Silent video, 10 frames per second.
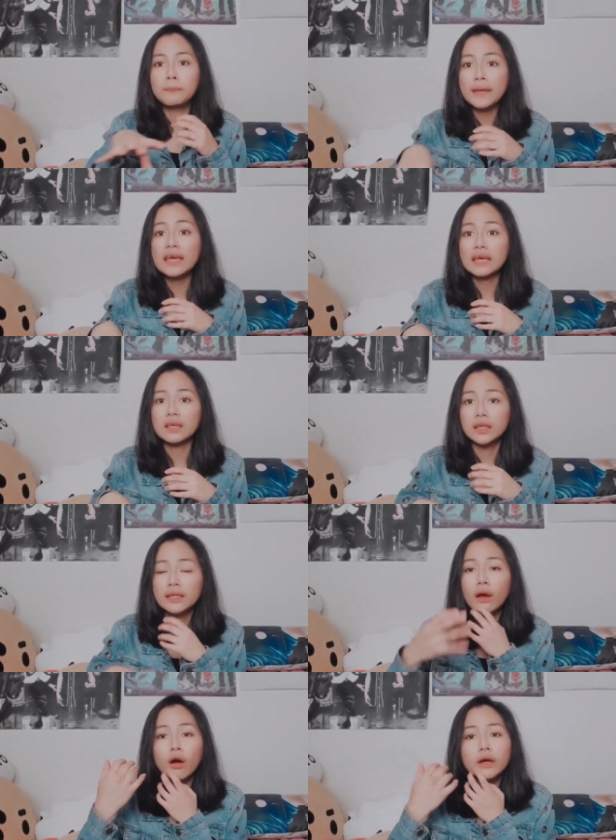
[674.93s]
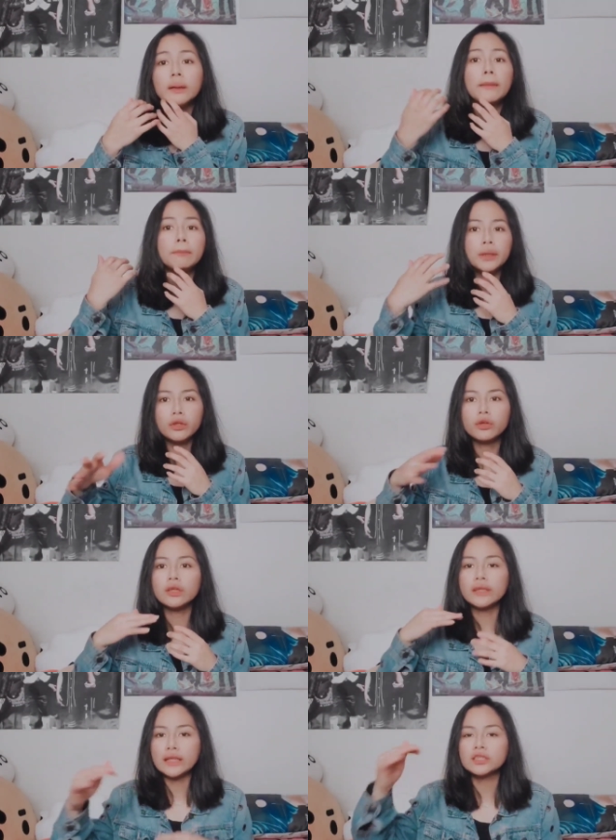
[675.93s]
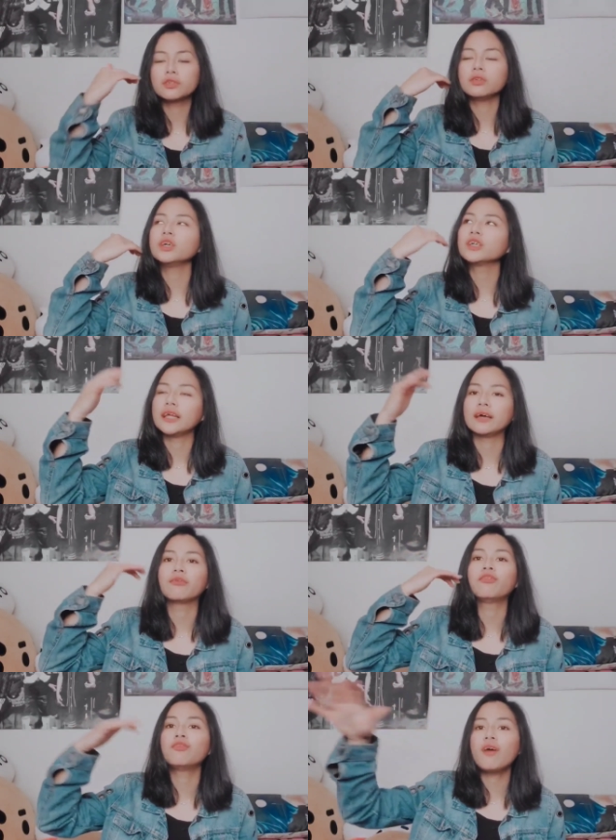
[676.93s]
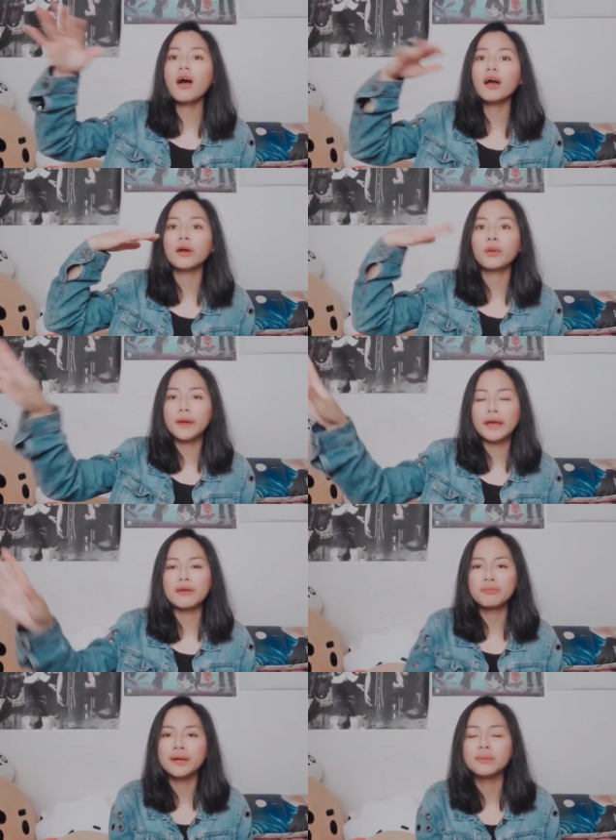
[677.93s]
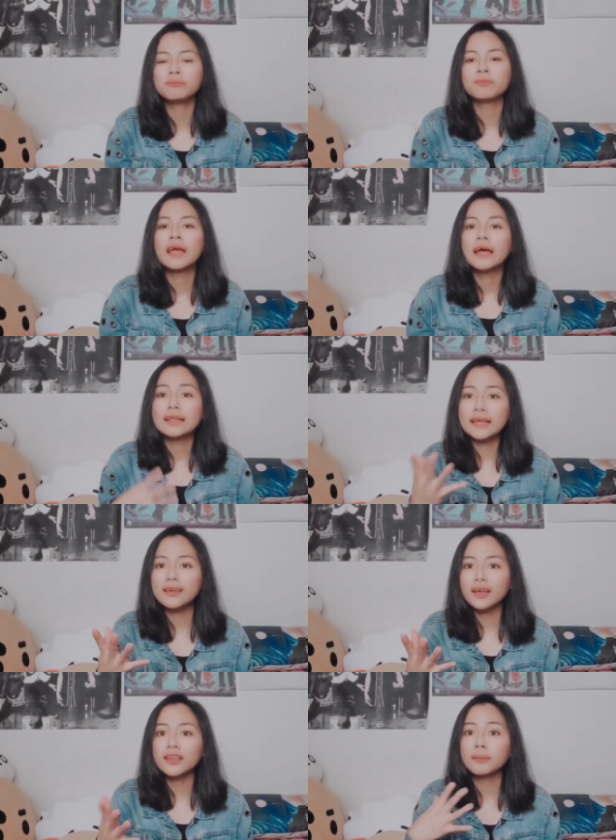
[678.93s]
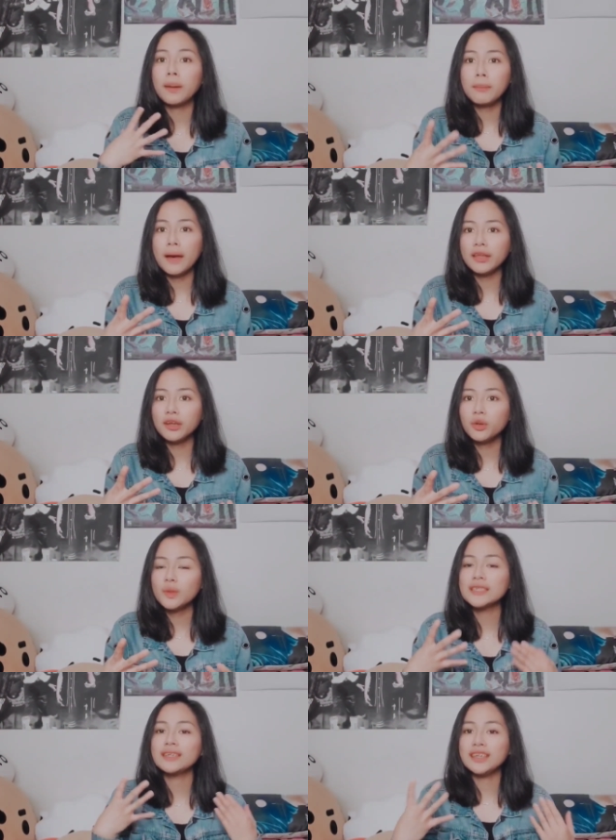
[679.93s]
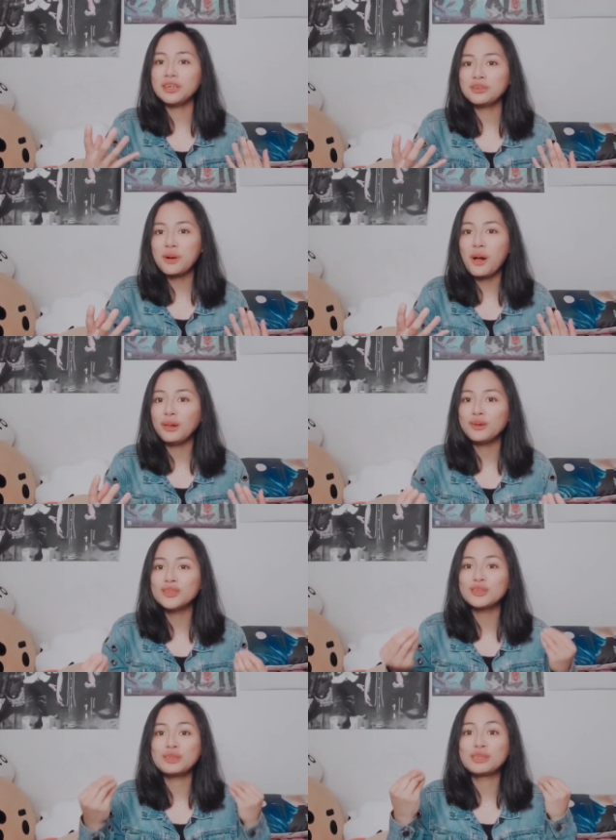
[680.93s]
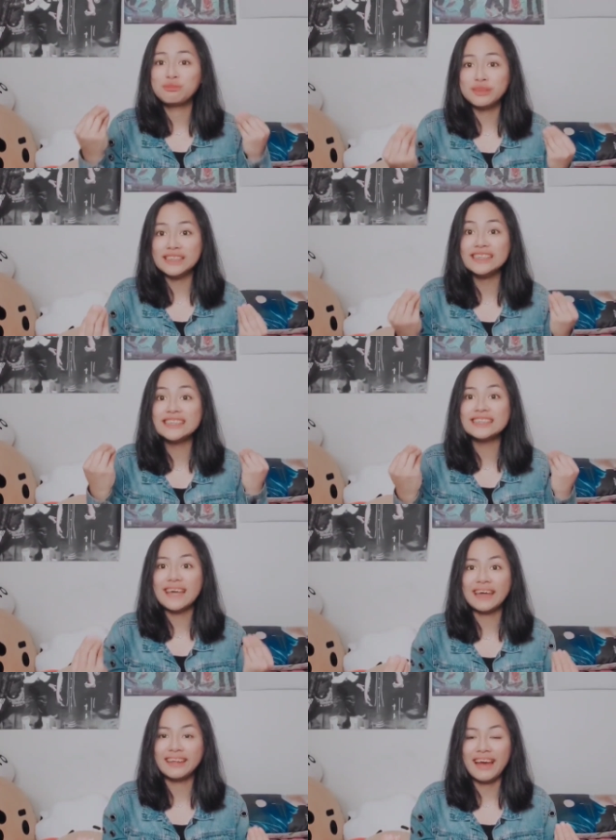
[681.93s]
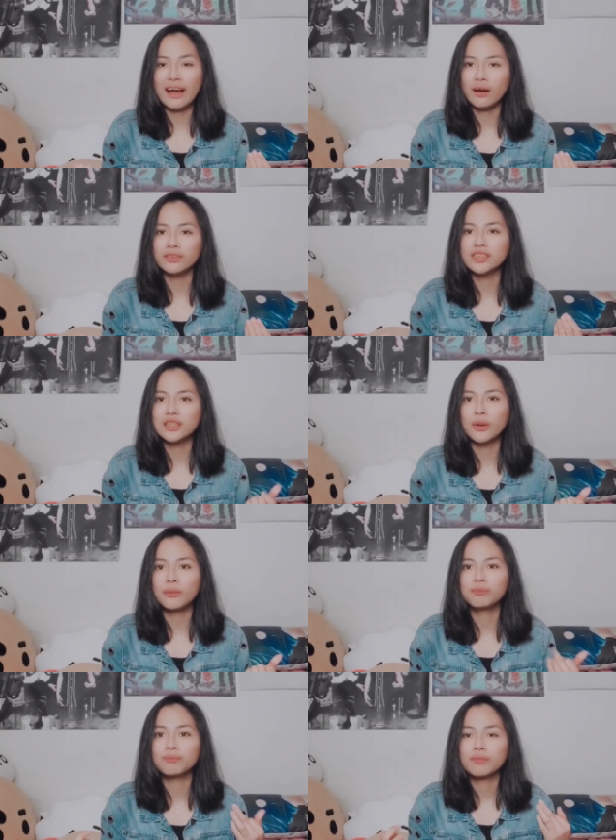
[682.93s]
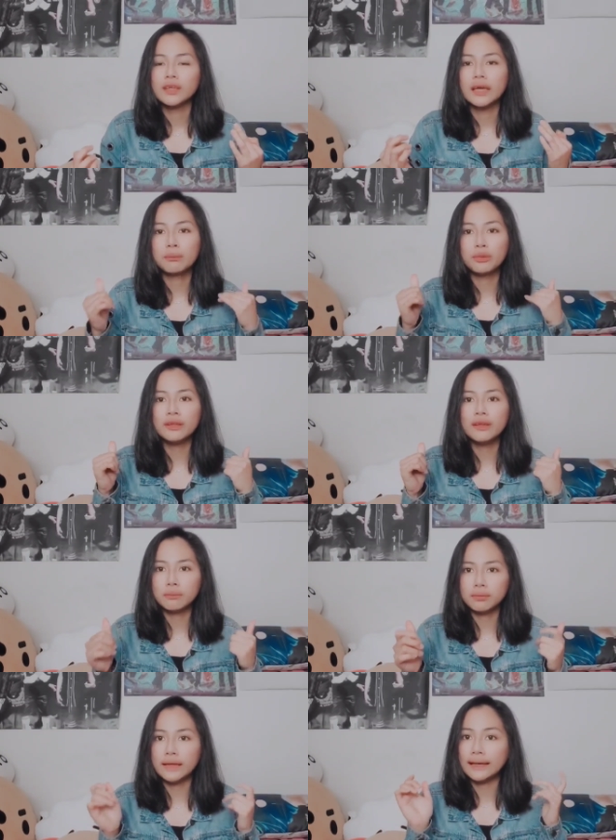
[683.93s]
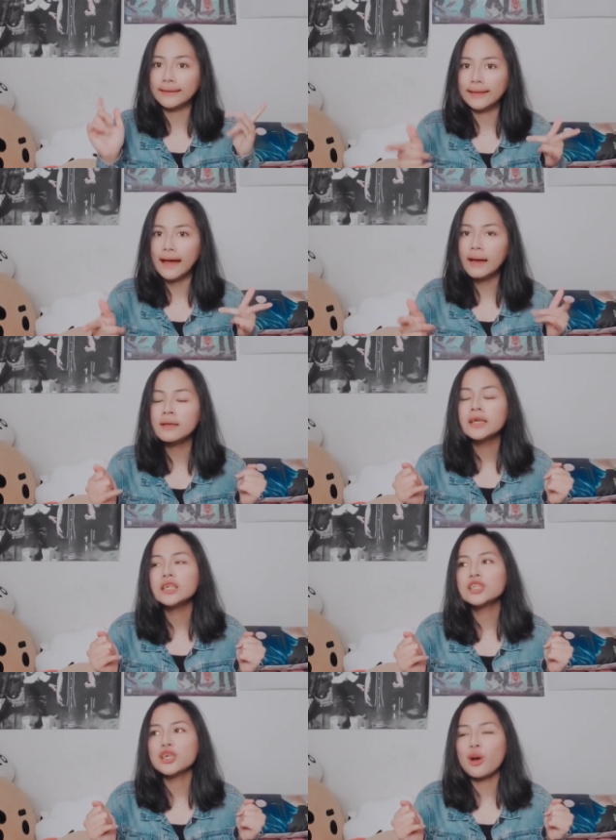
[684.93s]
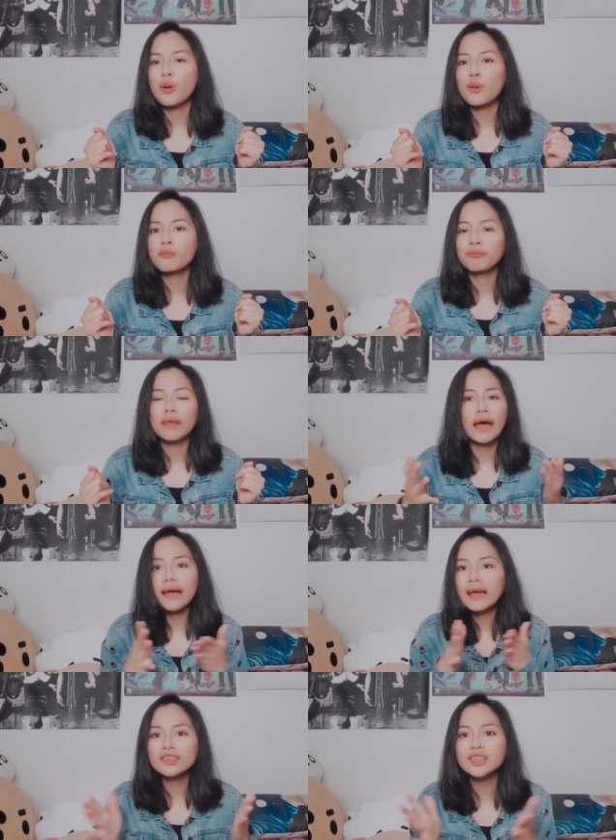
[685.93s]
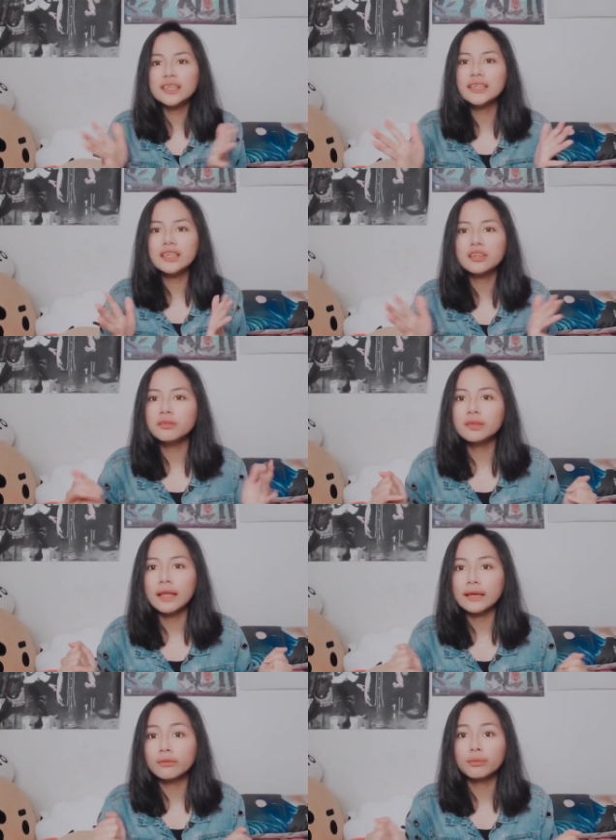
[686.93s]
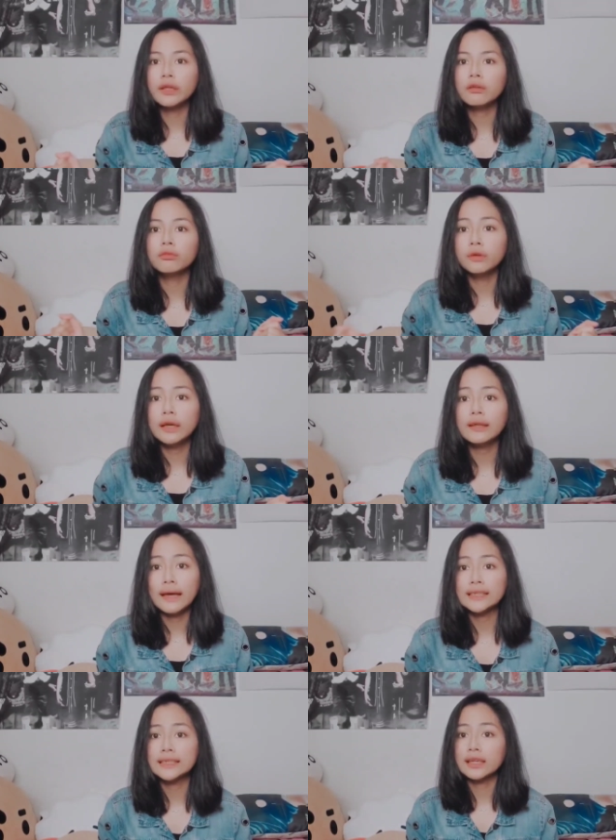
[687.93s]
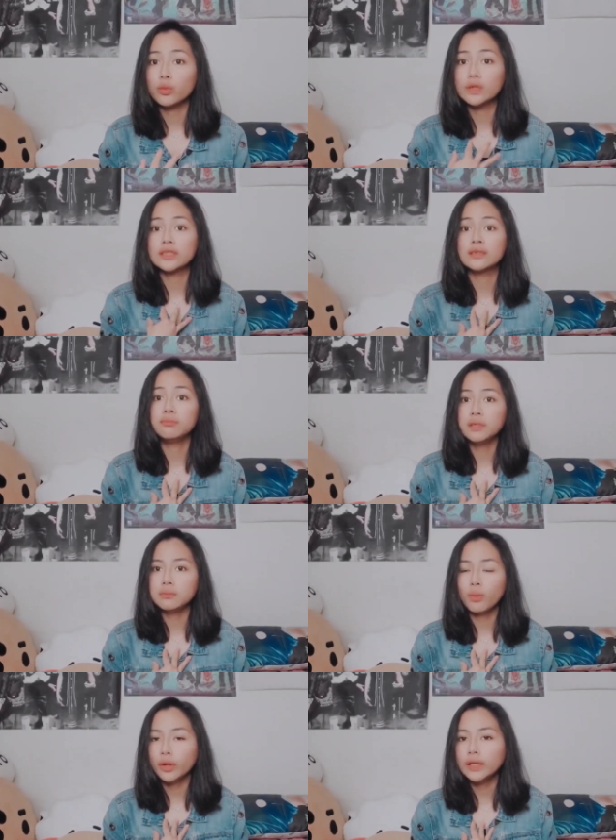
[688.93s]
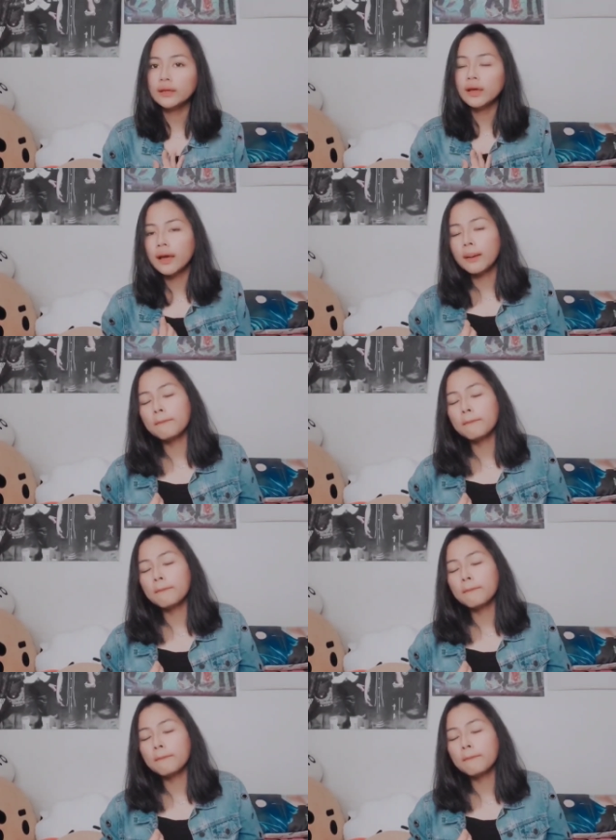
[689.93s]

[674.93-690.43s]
pit. Minyugi tends to look like far away, but thank God, like my banner was a neon color, so it's really stand out. So I'm really thankful I did that. So I actually didn't like really realize that it was me pointing,